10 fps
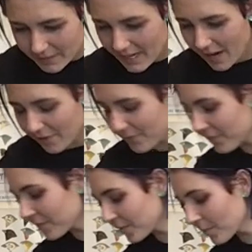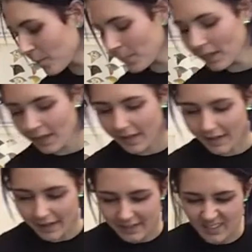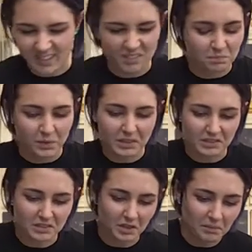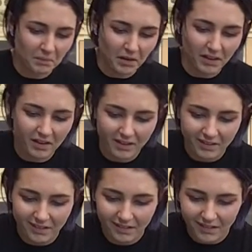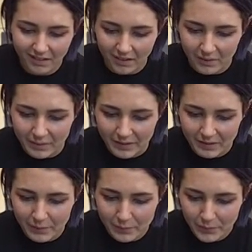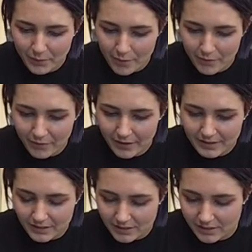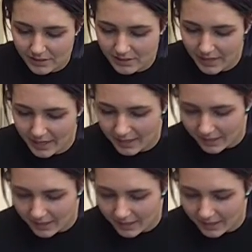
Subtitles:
down and putting some methylene blue over it just to stain